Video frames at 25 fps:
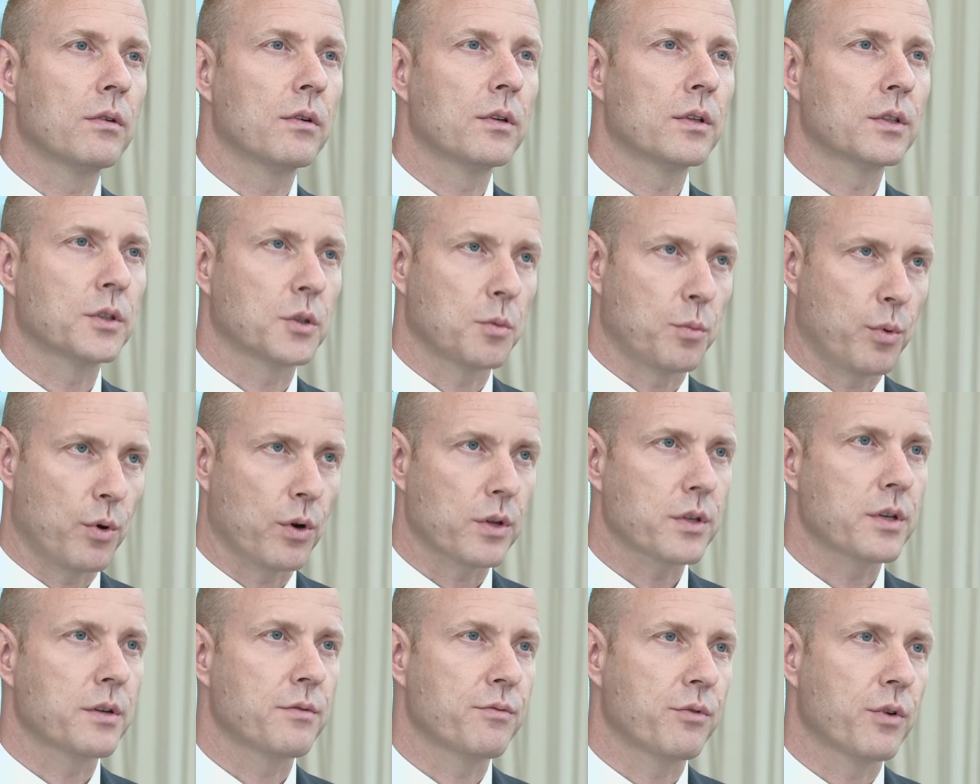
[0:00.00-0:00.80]

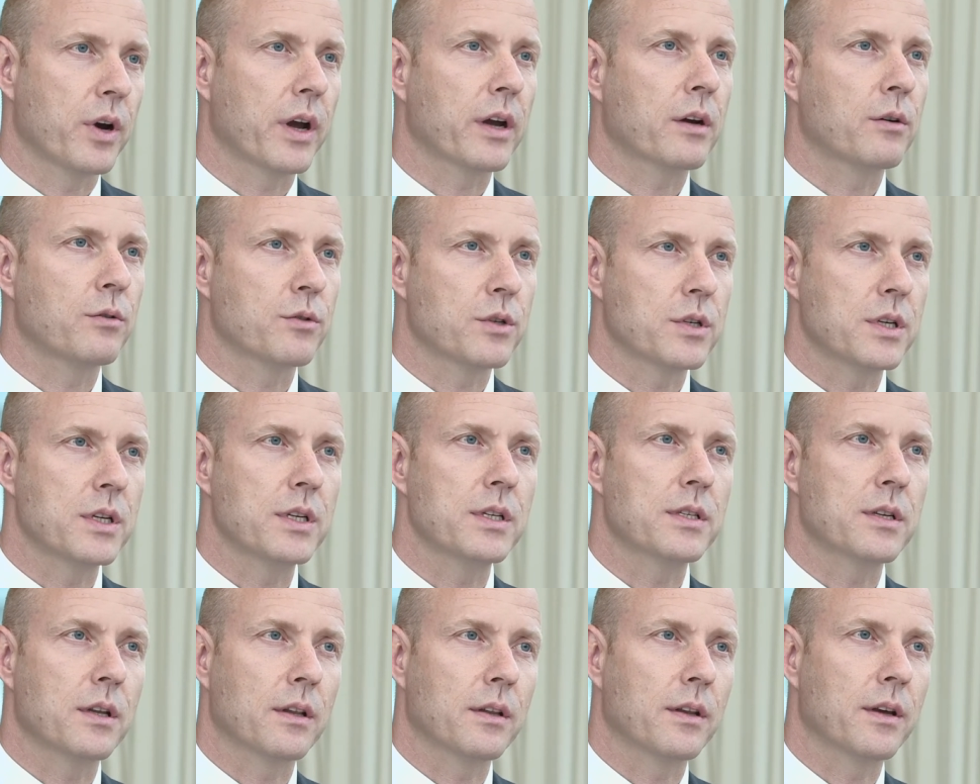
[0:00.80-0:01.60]
supportive for
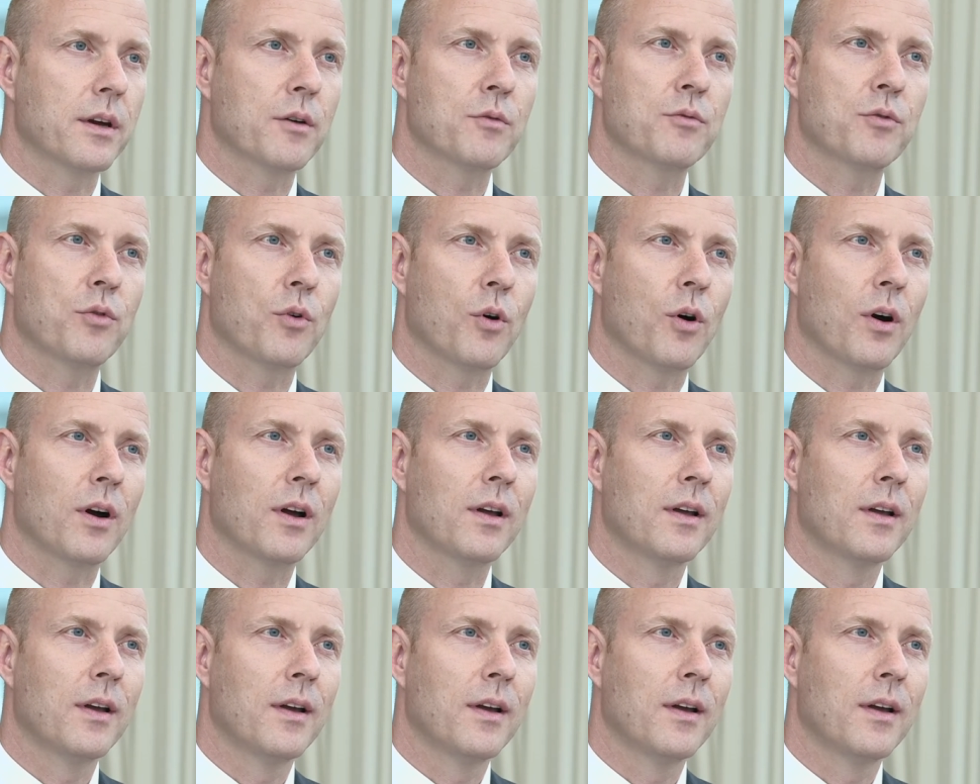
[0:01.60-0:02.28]
equities, and therefore